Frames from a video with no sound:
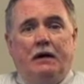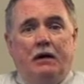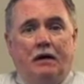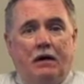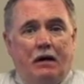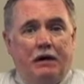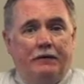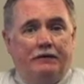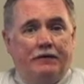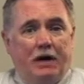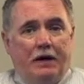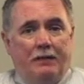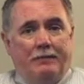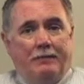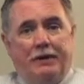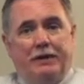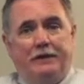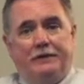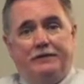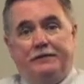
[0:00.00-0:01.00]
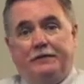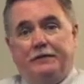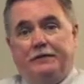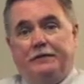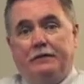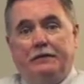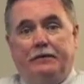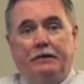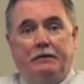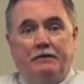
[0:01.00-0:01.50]
are of companies
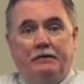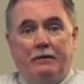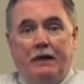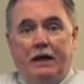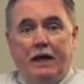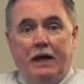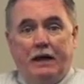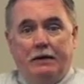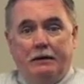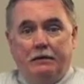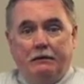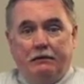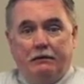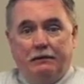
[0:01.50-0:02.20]
that